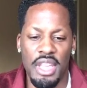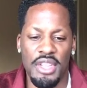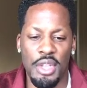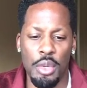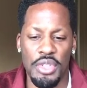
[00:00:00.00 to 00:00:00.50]
could
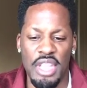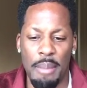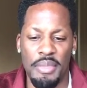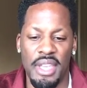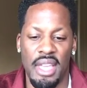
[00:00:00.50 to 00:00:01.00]
do
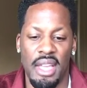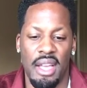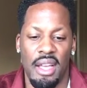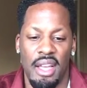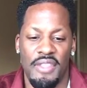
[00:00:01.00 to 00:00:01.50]

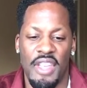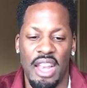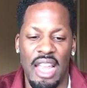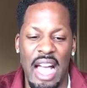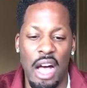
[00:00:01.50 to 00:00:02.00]
something that
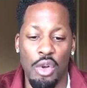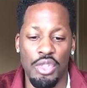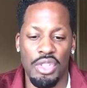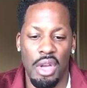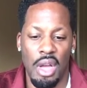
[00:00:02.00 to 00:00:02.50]

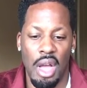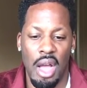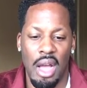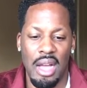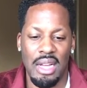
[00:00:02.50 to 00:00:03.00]
allows
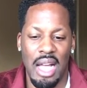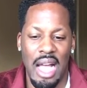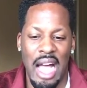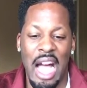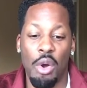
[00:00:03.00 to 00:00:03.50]

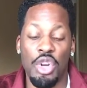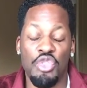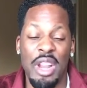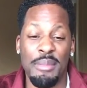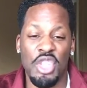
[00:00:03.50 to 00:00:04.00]
our
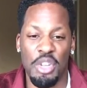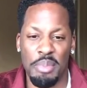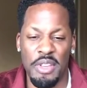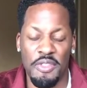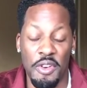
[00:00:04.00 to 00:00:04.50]
dreams to
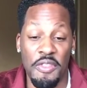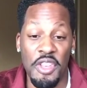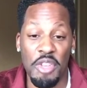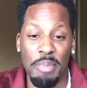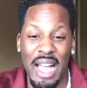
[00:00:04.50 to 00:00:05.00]
be
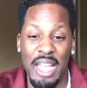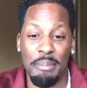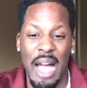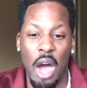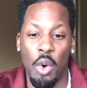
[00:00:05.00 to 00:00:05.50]
fulfilled by
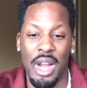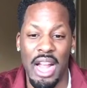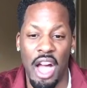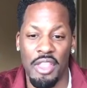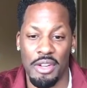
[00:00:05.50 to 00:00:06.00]
empowering
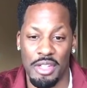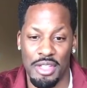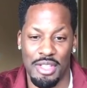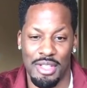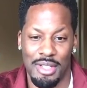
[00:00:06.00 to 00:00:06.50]

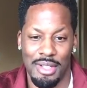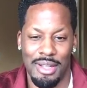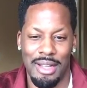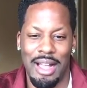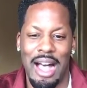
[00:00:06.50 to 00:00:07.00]
others.
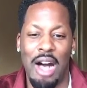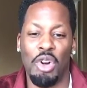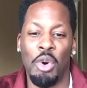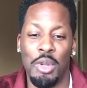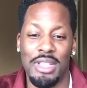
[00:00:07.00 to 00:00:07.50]
How
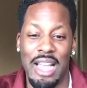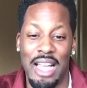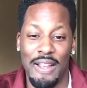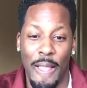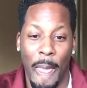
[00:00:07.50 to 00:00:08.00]
cool is
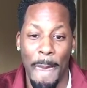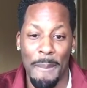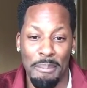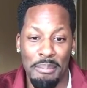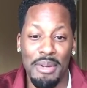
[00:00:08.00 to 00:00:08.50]
that?
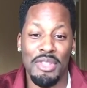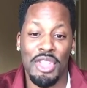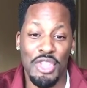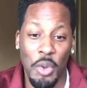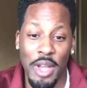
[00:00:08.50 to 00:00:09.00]
The
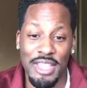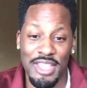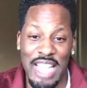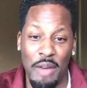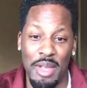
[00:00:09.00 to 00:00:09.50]
choices
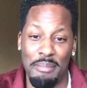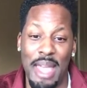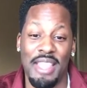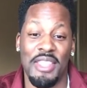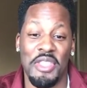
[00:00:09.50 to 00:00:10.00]
that we
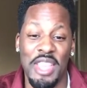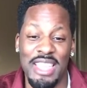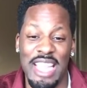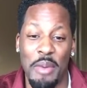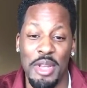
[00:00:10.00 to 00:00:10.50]
make, the things
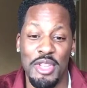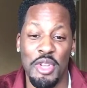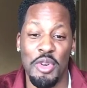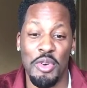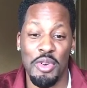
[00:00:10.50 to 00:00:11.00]
that we
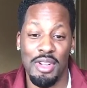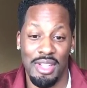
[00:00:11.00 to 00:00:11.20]
do,